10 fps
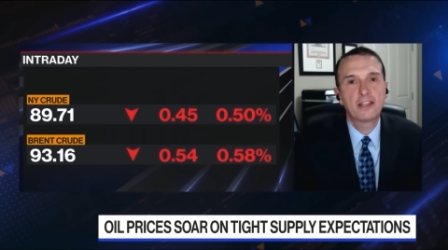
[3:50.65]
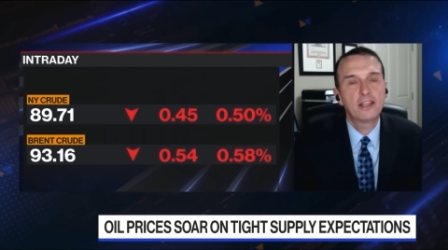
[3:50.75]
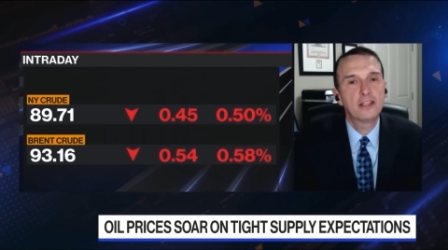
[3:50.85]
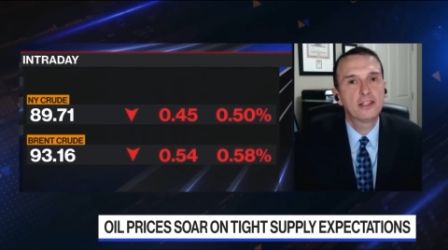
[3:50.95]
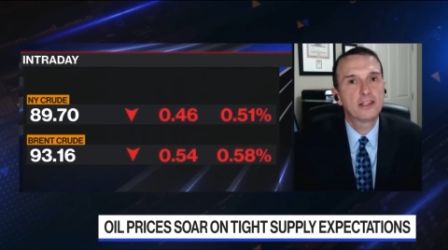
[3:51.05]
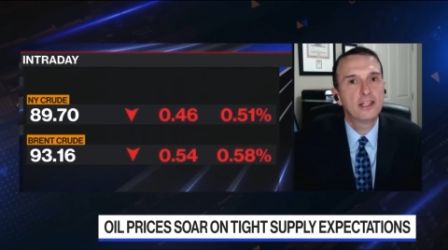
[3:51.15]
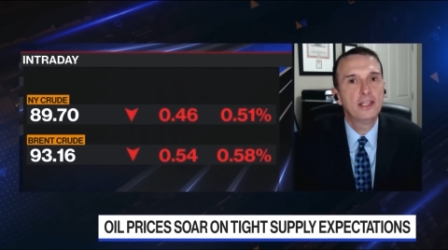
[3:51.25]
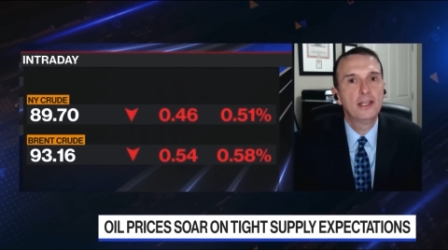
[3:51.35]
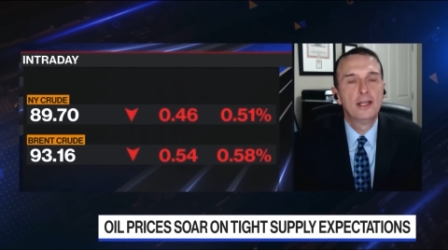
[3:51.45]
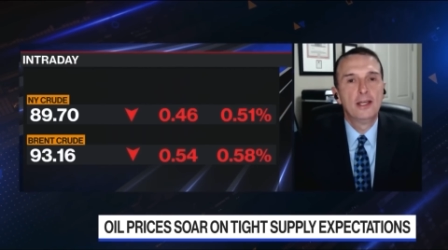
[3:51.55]
I think that
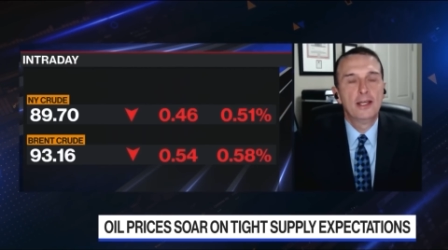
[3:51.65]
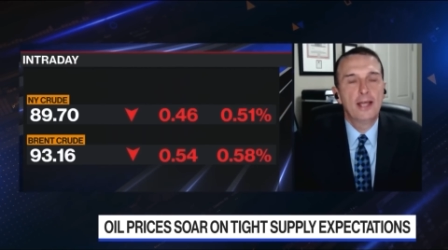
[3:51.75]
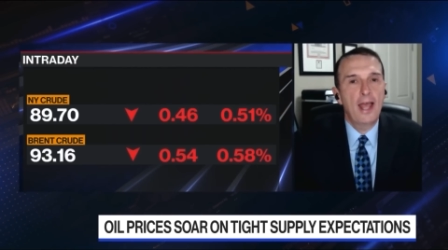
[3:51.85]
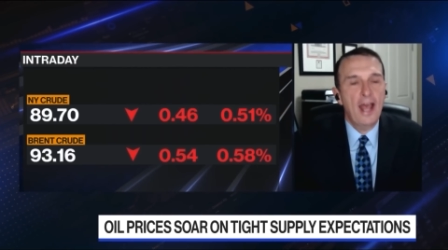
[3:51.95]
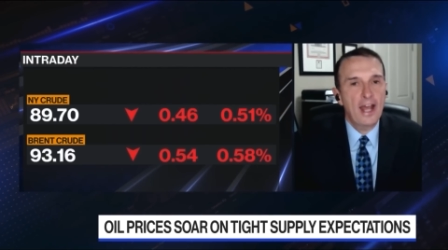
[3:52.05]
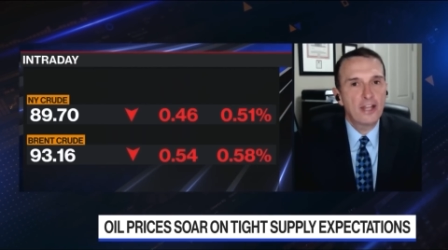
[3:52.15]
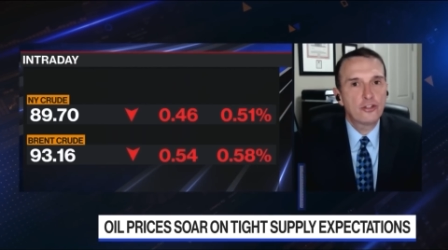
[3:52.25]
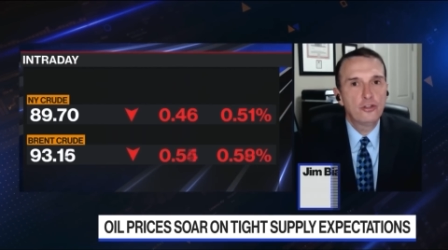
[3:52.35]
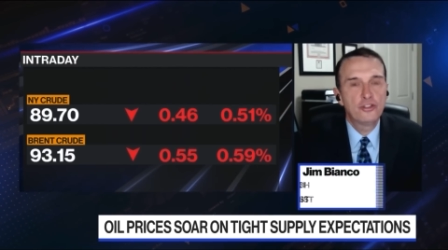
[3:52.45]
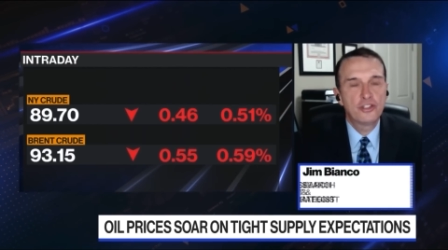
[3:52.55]
the
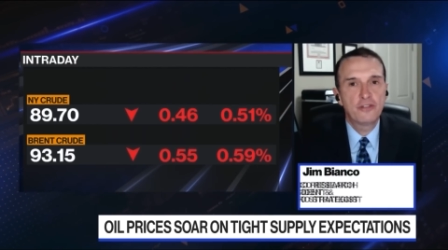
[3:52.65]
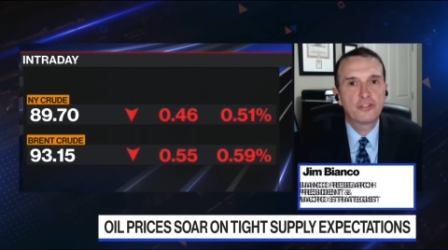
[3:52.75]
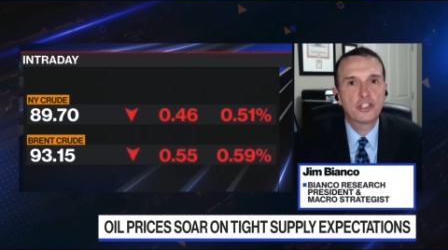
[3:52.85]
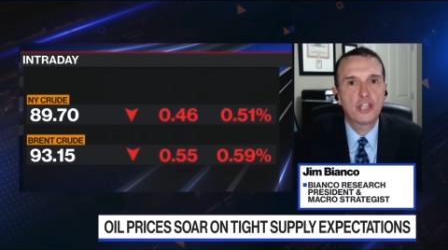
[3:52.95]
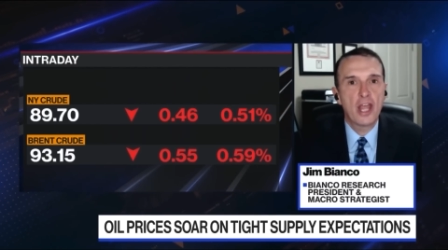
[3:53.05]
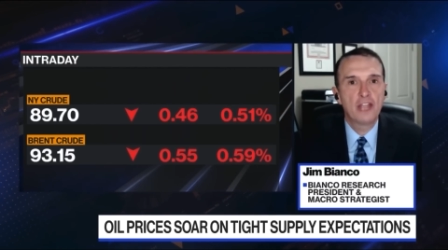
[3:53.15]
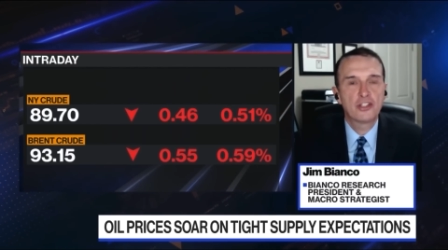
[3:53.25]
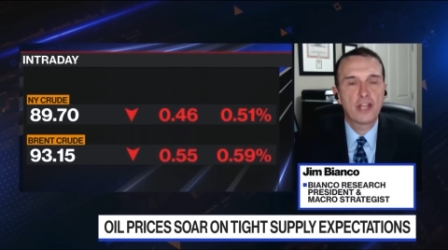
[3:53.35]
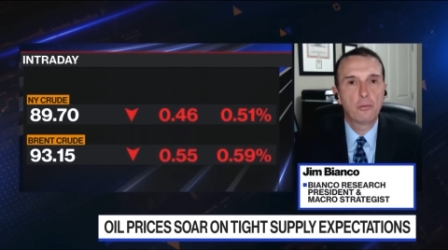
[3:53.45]
attitudes have changed.